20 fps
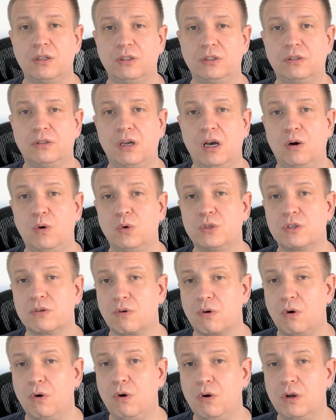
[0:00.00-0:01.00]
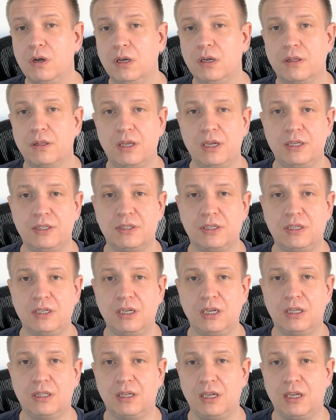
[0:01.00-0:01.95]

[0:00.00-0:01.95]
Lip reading: goes wrong, the instinct